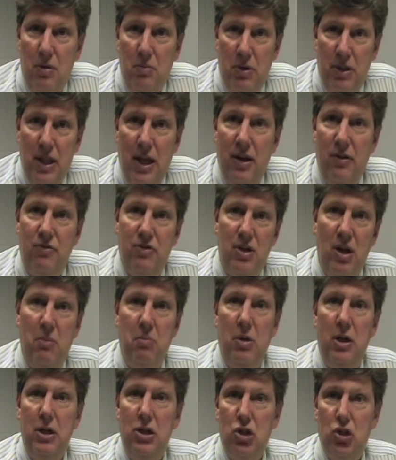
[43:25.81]
but then if
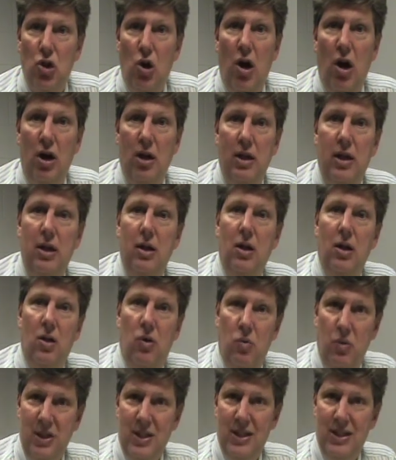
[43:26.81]
somebody's talking,
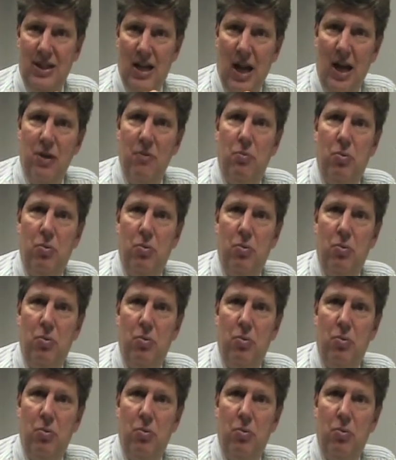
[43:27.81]
we just kind